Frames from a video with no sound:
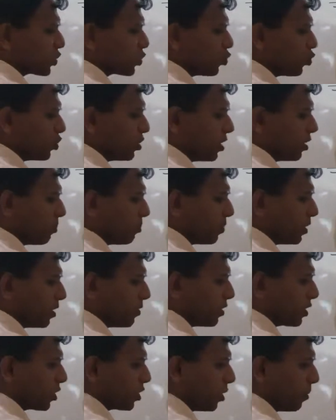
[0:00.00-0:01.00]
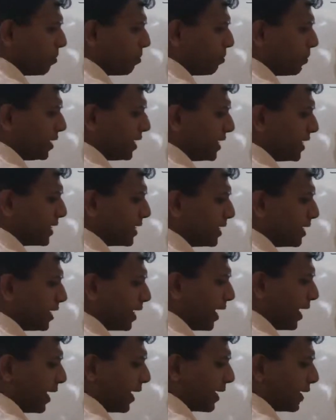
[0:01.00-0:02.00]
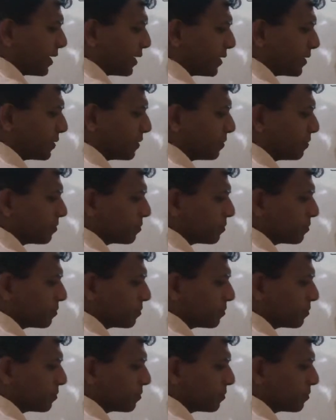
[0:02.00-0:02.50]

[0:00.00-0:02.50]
to the power completely n?